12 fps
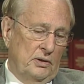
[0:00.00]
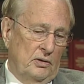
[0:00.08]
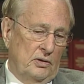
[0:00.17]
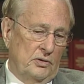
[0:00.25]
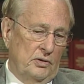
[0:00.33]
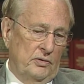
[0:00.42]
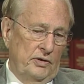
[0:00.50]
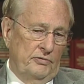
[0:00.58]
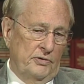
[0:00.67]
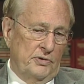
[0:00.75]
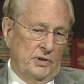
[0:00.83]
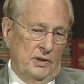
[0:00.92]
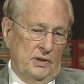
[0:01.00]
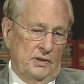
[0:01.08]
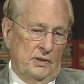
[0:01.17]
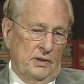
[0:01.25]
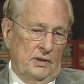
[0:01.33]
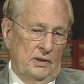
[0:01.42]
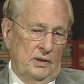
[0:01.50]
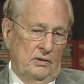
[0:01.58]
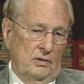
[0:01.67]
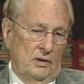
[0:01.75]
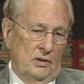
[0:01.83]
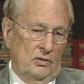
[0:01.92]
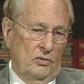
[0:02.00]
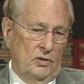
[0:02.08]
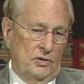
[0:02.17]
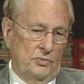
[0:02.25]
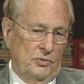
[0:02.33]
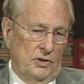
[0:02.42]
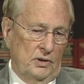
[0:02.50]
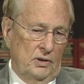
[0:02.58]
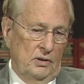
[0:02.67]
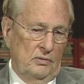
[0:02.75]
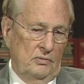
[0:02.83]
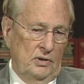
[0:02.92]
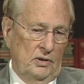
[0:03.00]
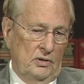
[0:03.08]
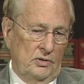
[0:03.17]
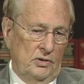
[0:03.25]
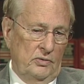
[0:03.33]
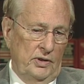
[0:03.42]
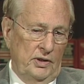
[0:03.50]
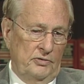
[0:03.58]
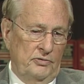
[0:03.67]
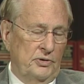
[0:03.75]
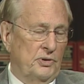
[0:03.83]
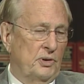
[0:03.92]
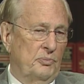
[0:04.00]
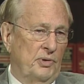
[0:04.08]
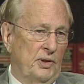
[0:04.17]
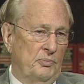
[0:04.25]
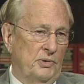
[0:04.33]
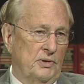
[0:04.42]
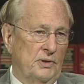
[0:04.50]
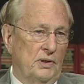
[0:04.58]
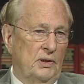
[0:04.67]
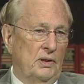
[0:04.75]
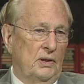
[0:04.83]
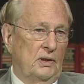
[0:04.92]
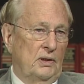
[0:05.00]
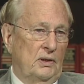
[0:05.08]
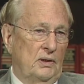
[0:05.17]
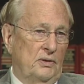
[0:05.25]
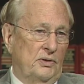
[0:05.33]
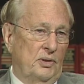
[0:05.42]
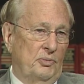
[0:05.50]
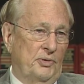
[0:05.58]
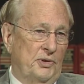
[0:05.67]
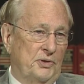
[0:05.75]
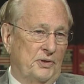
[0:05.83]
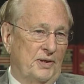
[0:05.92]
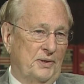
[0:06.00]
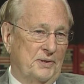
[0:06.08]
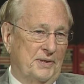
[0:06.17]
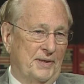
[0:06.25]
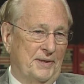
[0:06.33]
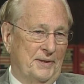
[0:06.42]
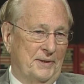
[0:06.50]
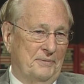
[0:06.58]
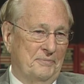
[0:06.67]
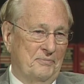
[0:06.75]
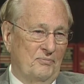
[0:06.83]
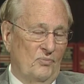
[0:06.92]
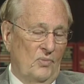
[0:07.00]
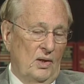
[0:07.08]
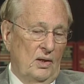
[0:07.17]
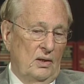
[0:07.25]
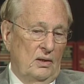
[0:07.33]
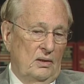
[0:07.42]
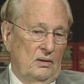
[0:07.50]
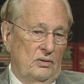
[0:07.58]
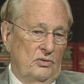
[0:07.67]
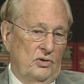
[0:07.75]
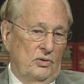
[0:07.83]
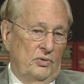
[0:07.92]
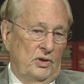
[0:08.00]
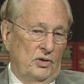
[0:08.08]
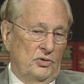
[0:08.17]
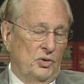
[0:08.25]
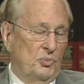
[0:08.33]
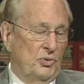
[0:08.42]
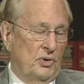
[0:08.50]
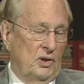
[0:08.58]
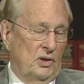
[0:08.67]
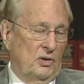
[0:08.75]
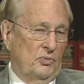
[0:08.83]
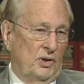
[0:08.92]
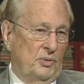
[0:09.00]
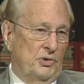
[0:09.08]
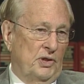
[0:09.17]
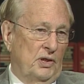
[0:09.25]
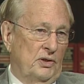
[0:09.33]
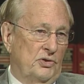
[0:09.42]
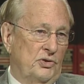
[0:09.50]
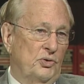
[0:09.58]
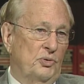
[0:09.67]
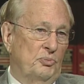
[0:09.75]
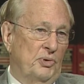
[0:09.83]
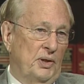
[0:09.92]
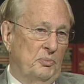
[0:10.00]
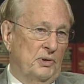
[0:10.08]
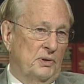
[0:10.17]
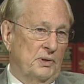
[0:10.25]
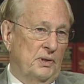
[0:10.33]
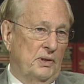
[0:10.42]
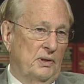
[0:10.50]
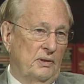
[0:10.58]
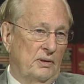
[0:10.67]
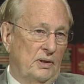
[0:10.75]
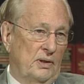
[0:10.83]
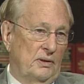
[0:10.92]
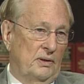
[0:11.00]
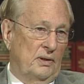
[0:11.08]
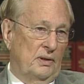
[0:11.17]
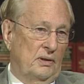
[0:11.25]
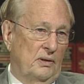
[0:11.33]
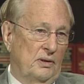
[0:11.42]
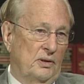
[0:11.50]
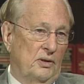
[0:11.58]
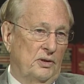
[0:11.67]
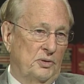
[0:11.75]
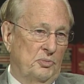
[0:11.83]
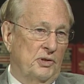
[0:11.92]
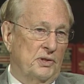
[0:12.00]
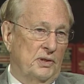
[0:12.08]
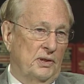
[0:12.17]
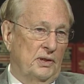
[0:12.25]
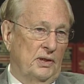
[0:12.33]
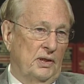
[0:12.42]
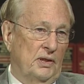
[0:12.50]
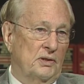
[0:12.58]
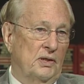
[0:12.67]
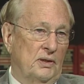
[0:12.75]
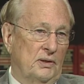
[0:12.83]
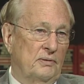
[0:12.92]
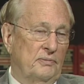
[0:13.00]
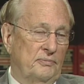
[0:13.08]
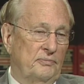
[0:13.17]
should also emphasize that oh. in our coursework, we also ask for term papers, and some of these are outstanding. So we also put on our website student papers okay. that uh, are, are, especially excellent.